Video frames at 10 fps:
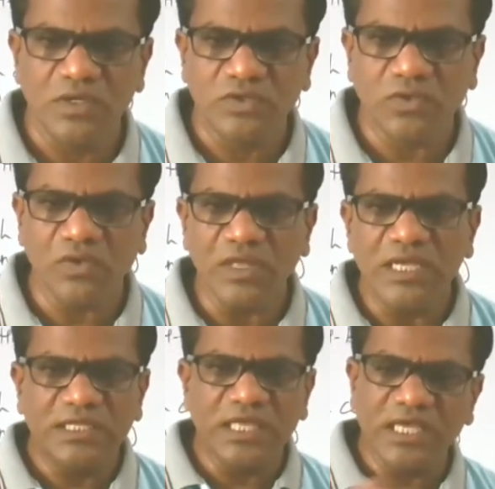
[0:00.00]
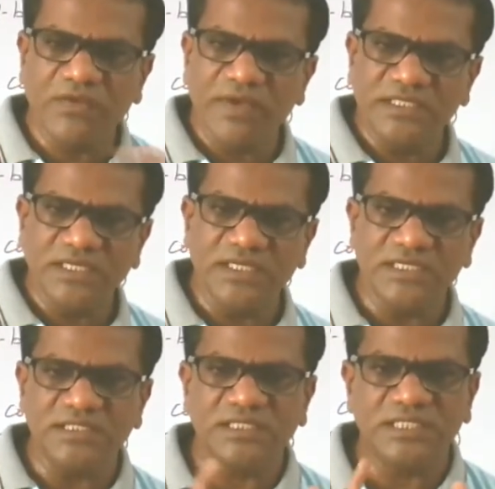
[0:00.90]
So the equation
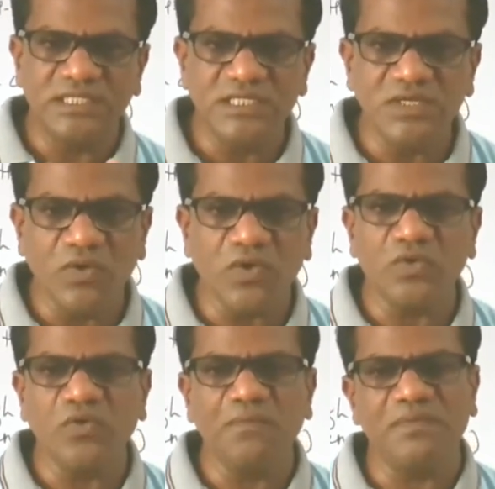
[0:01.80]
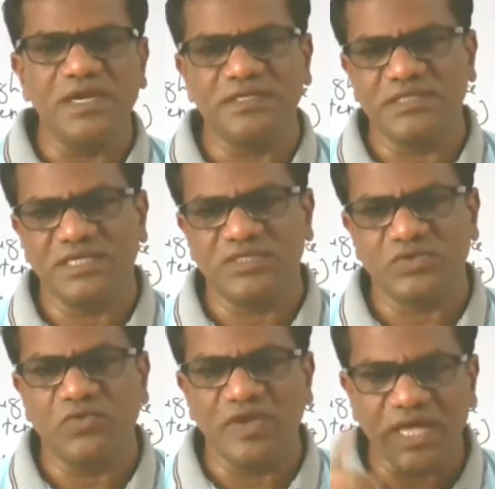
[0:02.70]
is CO2 plus H2.
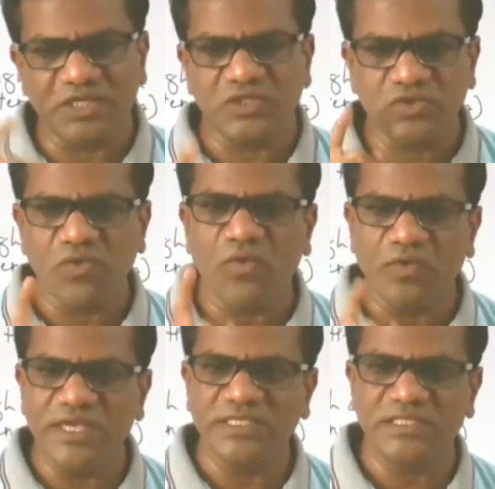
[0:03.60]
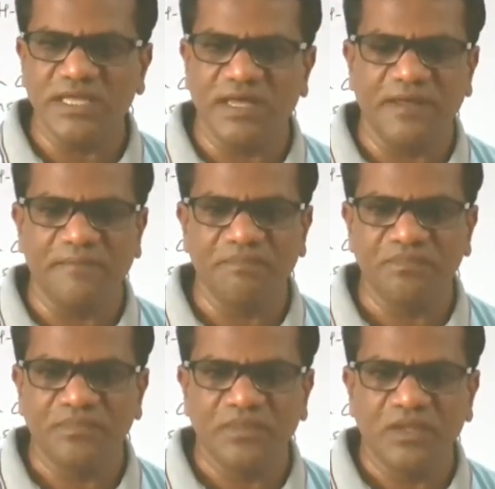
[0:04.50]
H2O is there.
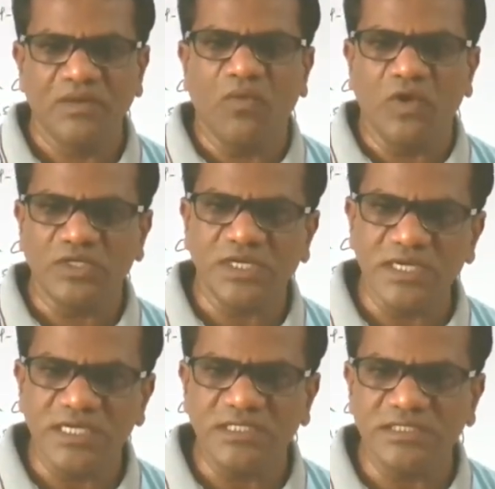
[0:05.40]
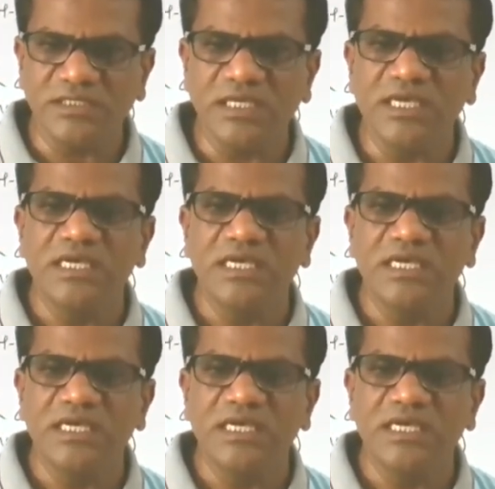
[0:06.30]
Water is